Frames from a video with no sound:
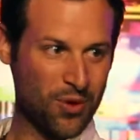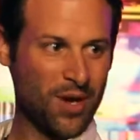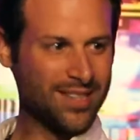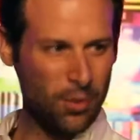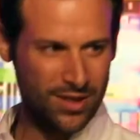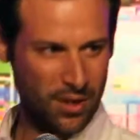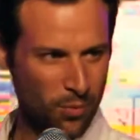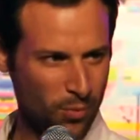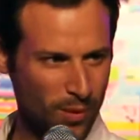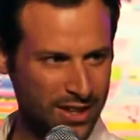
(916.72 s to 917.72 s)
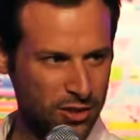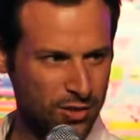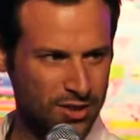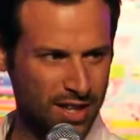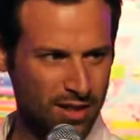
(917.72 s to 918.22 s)
With
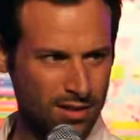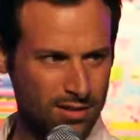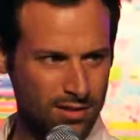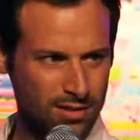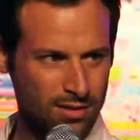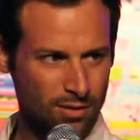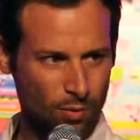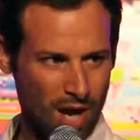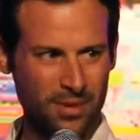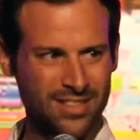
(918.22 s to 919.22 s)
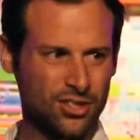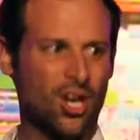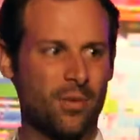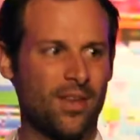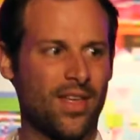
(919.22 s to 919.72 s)
Rachel or Sarah? Robin,
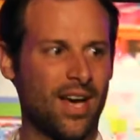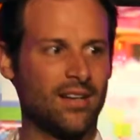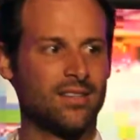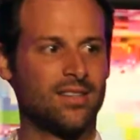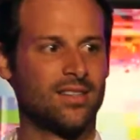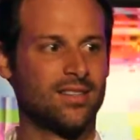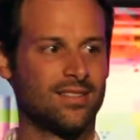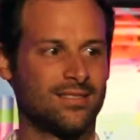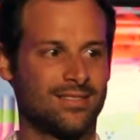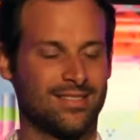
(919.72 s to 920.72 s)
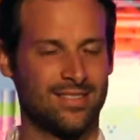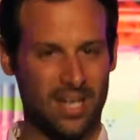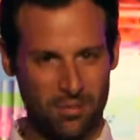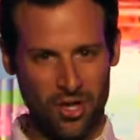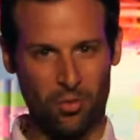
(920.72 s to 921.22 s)
sorry about
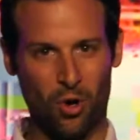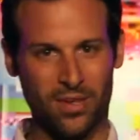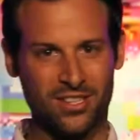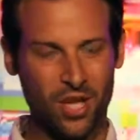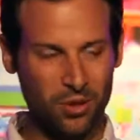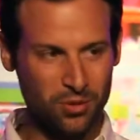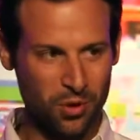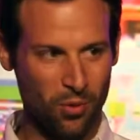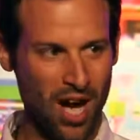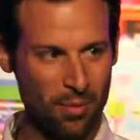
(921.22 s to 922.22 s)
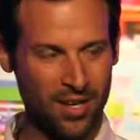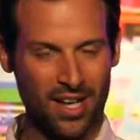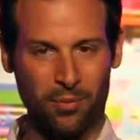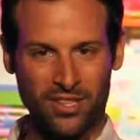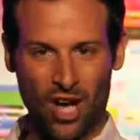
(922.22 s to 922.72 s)
that. No, so I was with
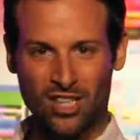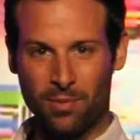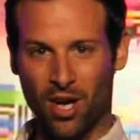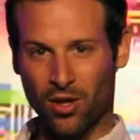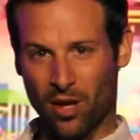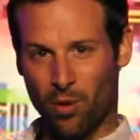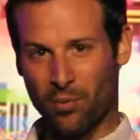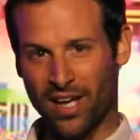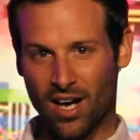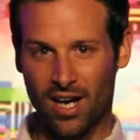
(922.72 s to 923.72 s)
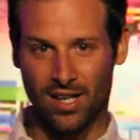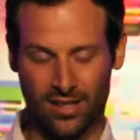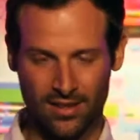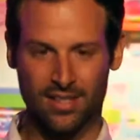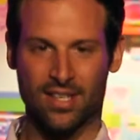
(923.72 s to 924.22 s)
Robin, and we talked about like when we
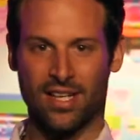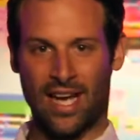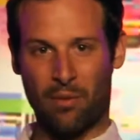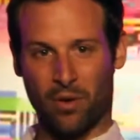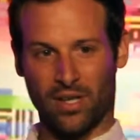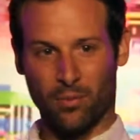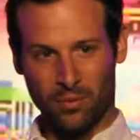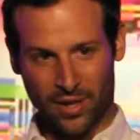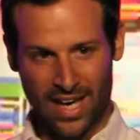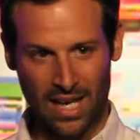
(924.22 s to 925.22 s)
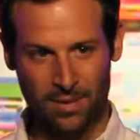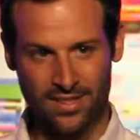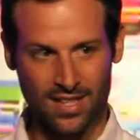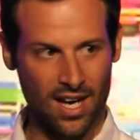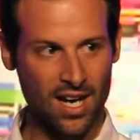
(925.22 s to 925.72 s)
hugged, and when we came
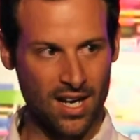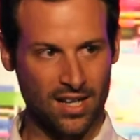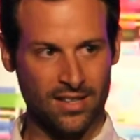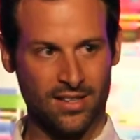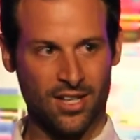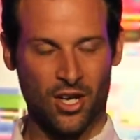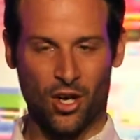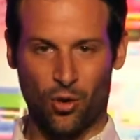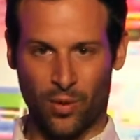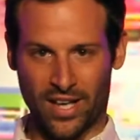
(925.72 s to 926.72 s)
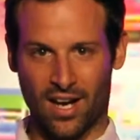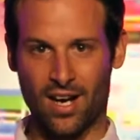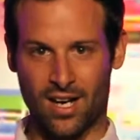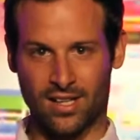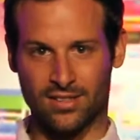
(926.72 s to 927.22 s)
in to hug, we
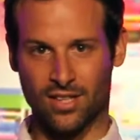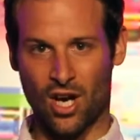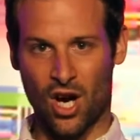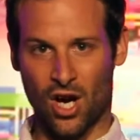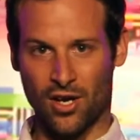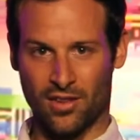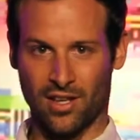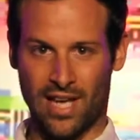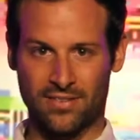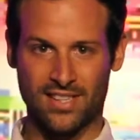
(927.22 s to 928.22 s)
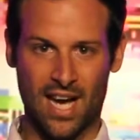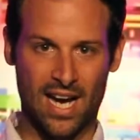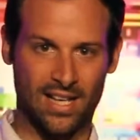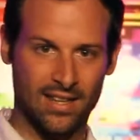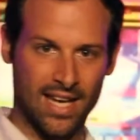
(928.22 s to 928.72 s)
hugged on the left
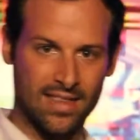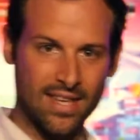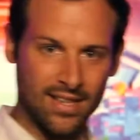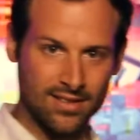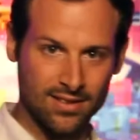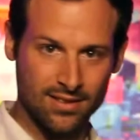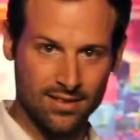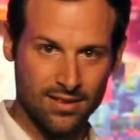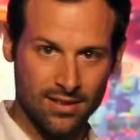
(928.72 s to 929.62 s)
side, like this.